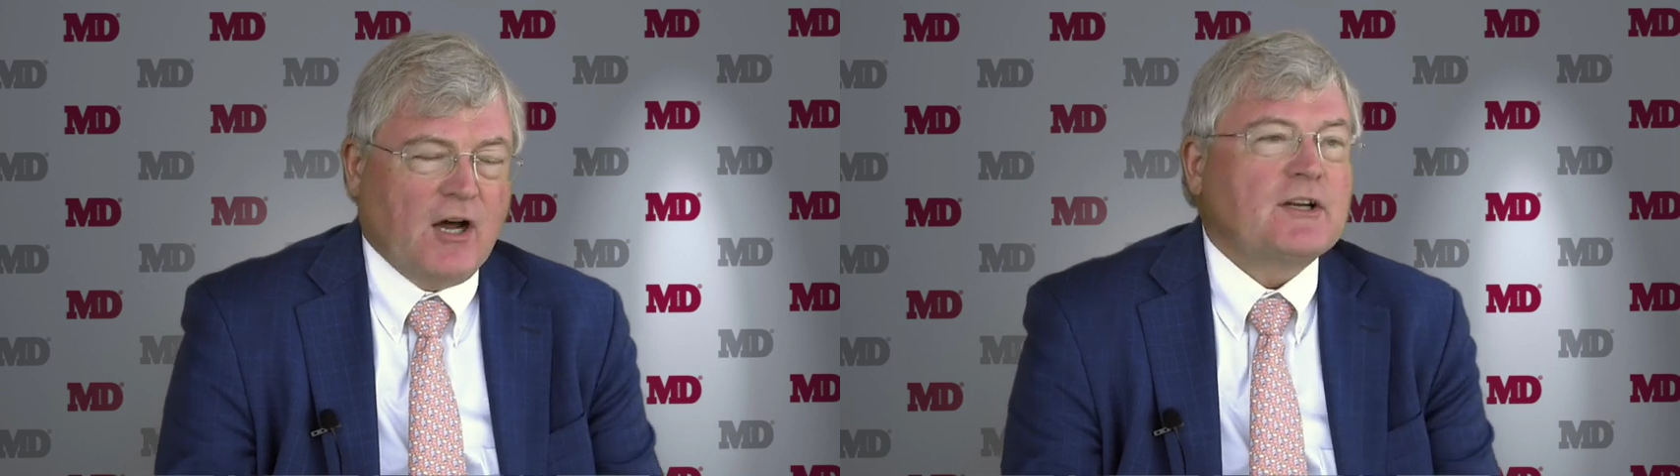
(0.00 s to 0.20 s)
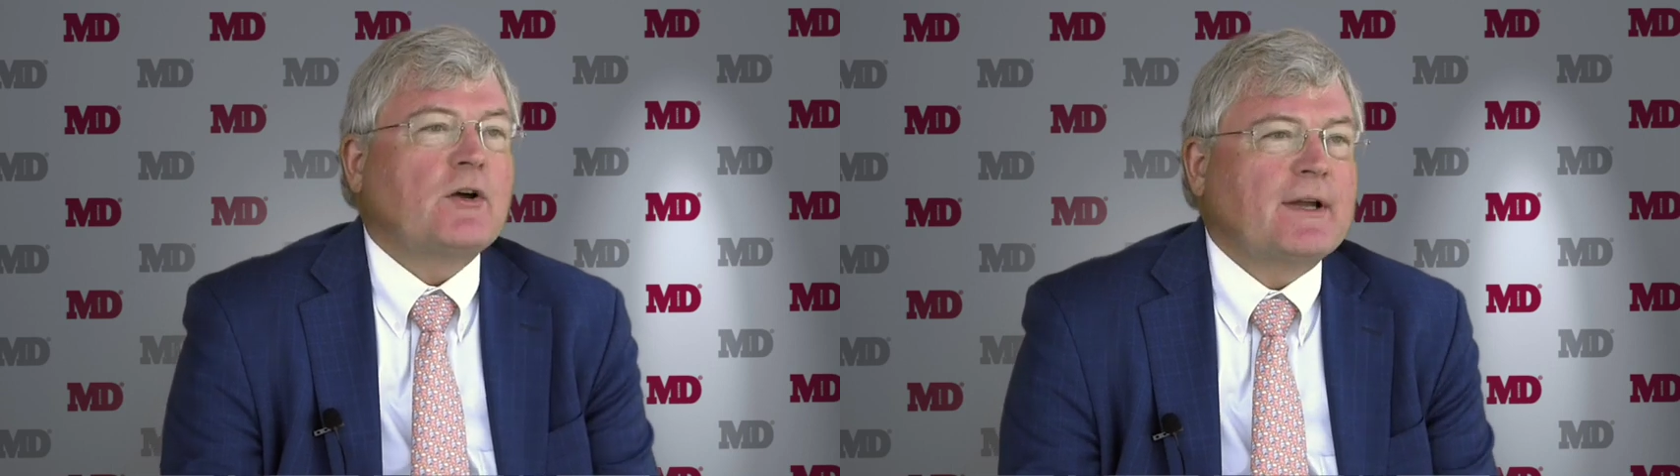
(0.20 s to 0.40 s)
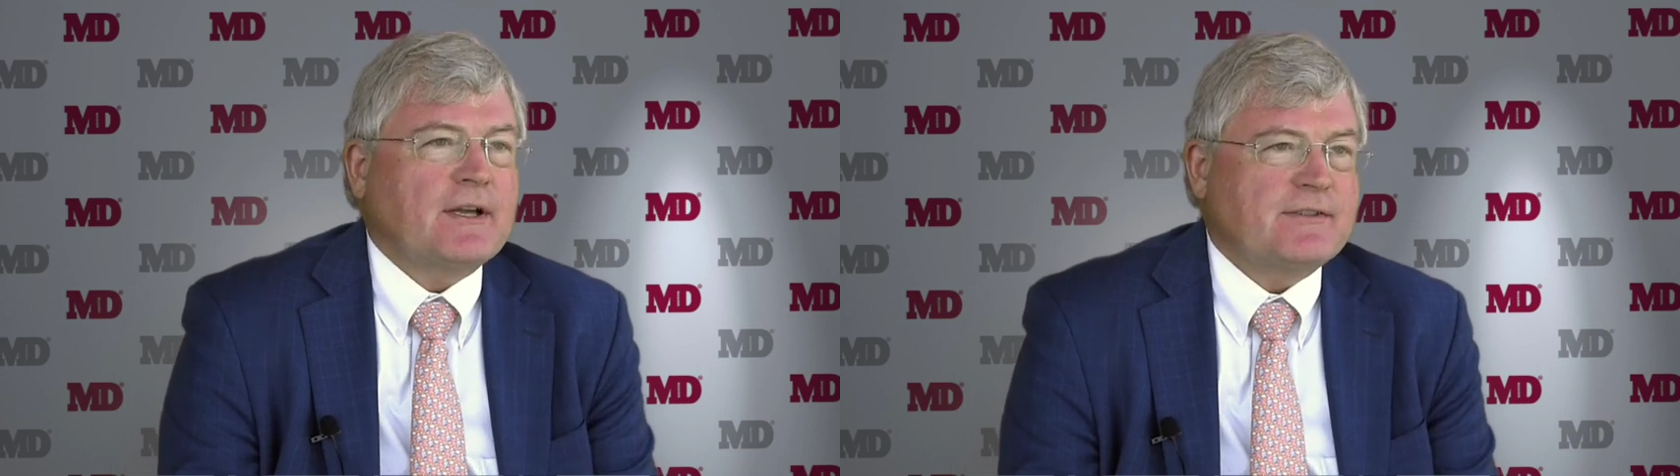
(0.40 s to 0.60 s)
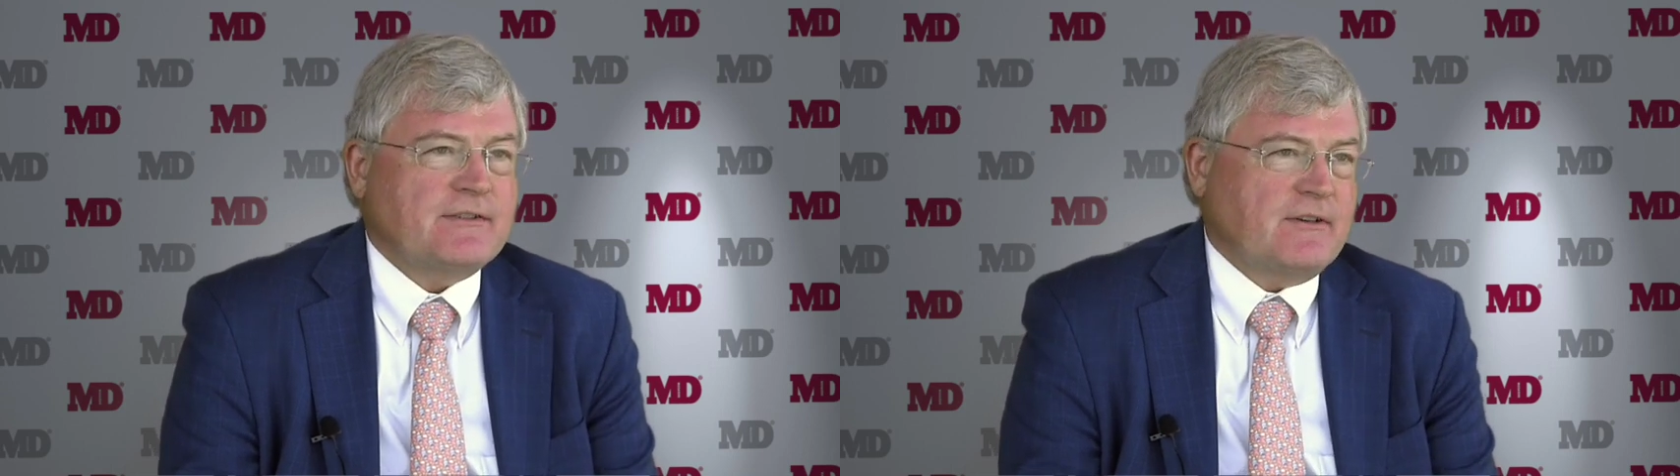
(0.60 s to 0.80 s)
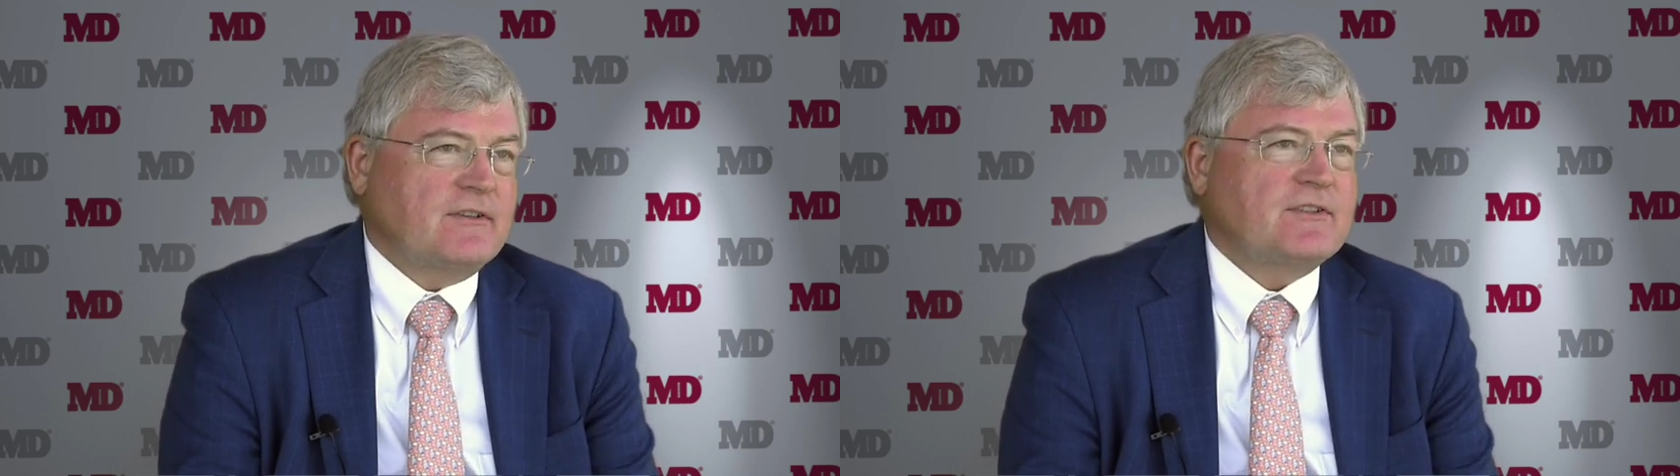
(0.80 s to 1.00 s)
ongoing
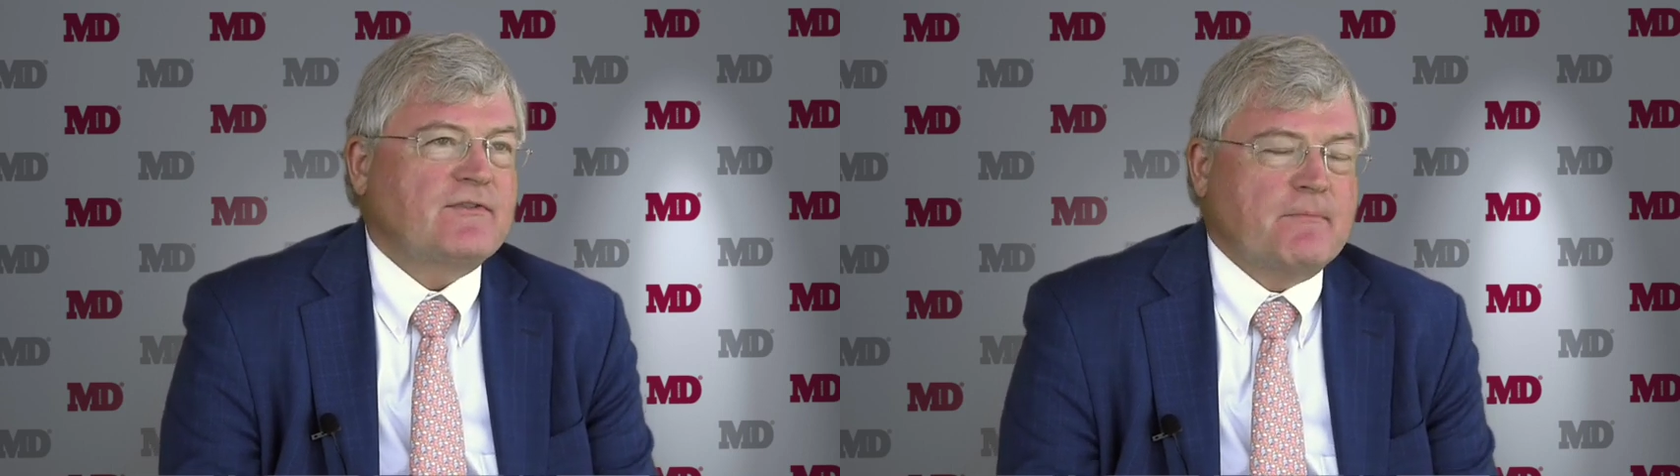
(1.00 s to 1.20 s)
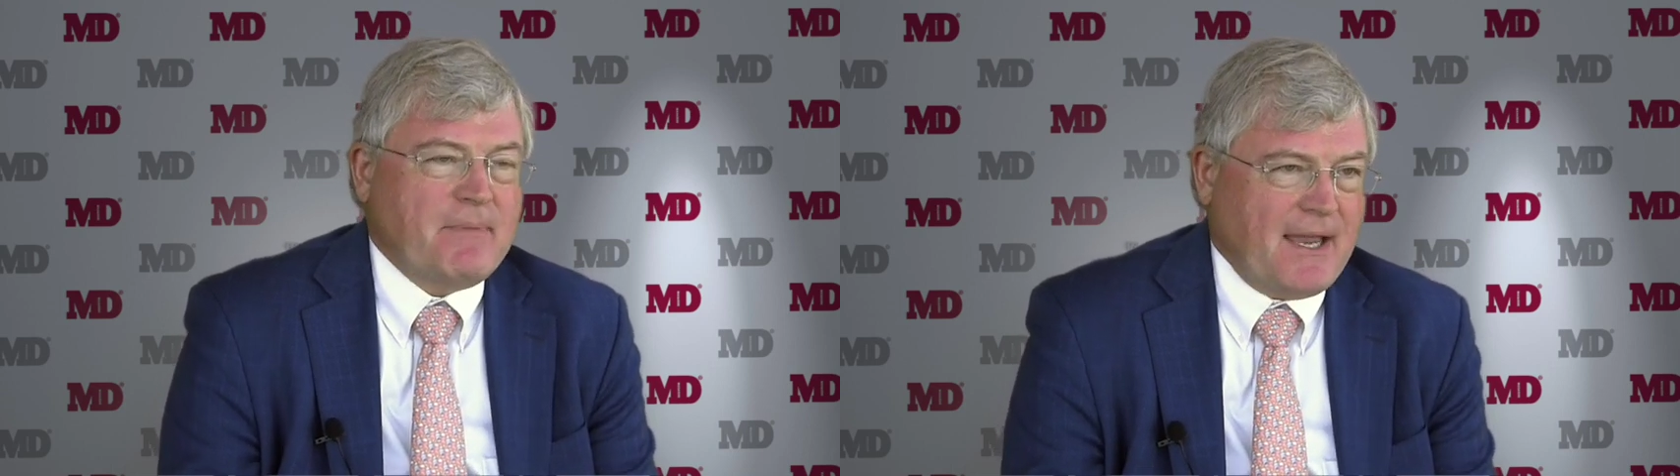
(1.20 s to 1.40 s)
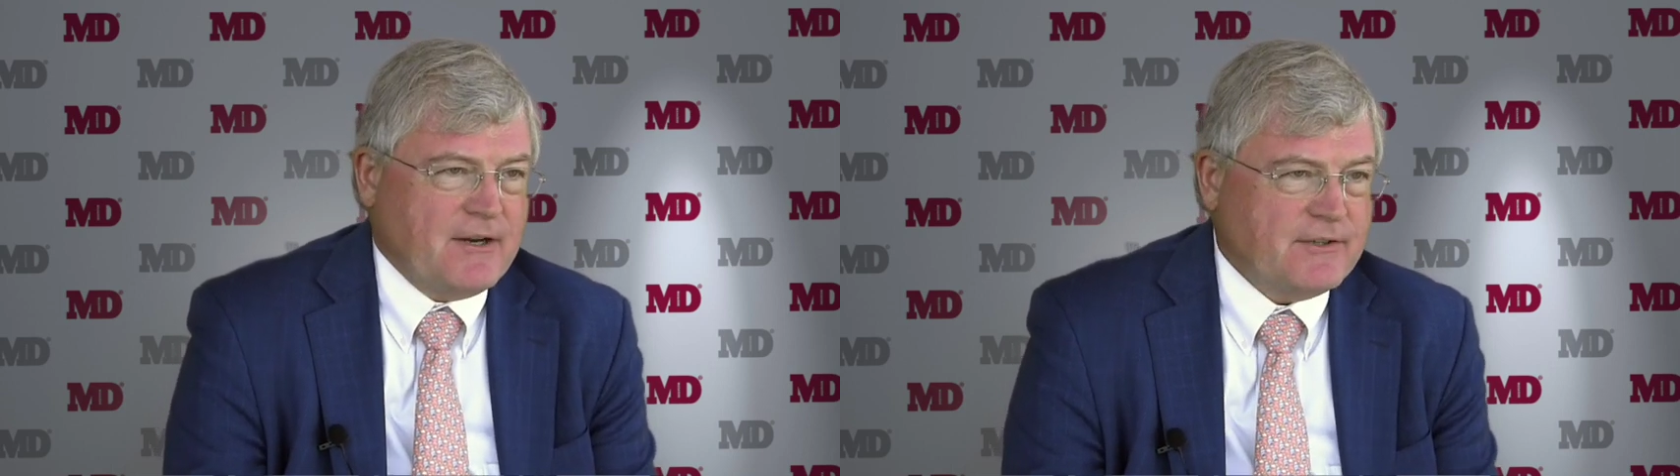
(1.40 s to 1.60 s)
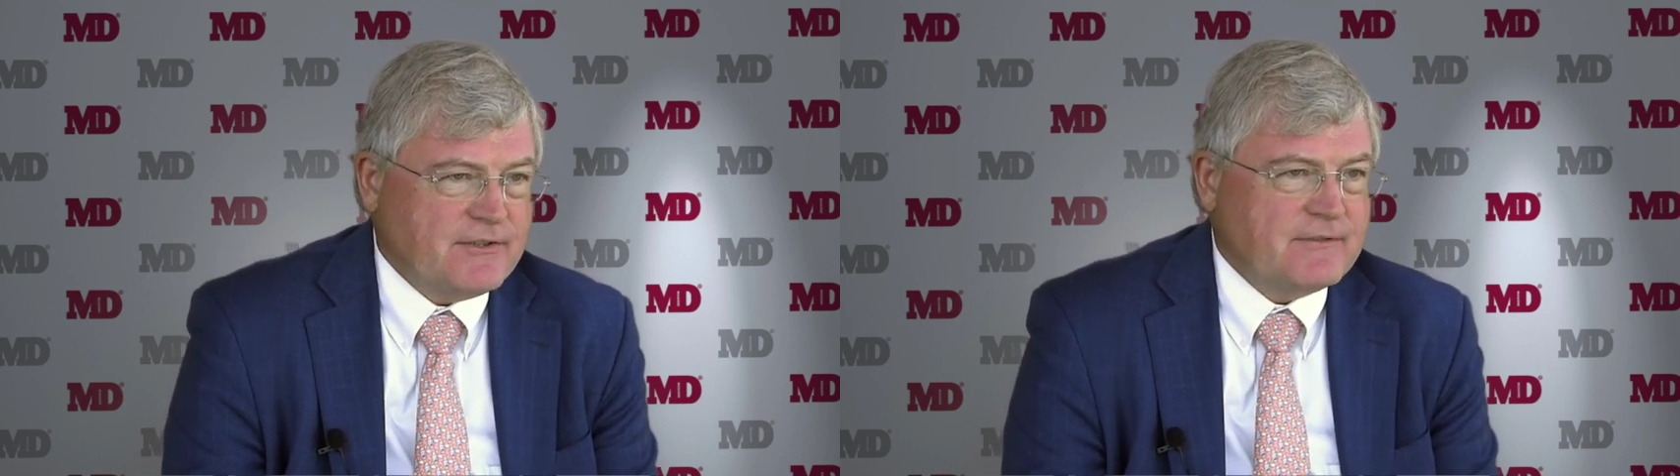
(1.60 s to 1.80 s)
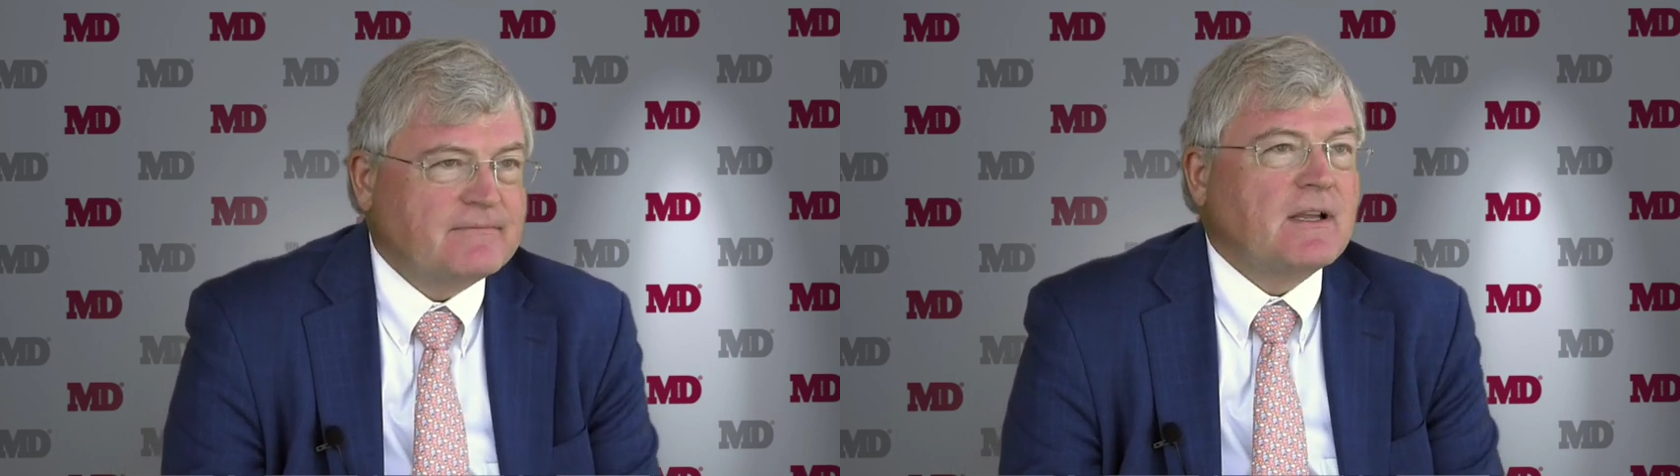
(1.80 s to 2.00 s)
concerns from
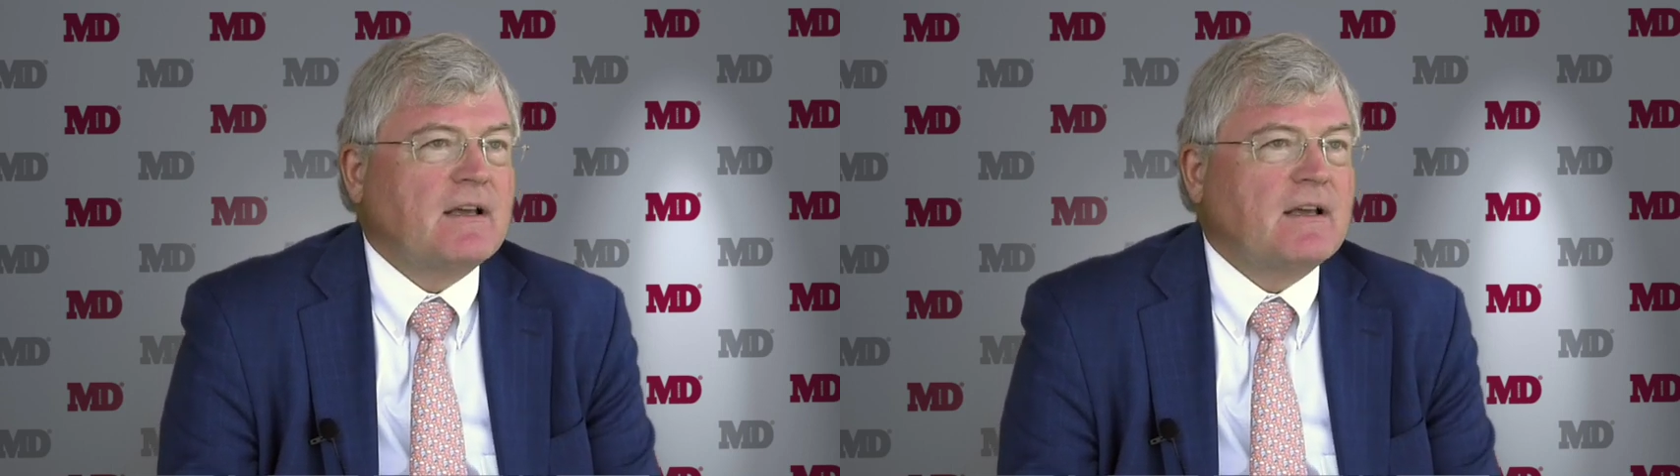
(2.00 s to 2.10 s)
payers,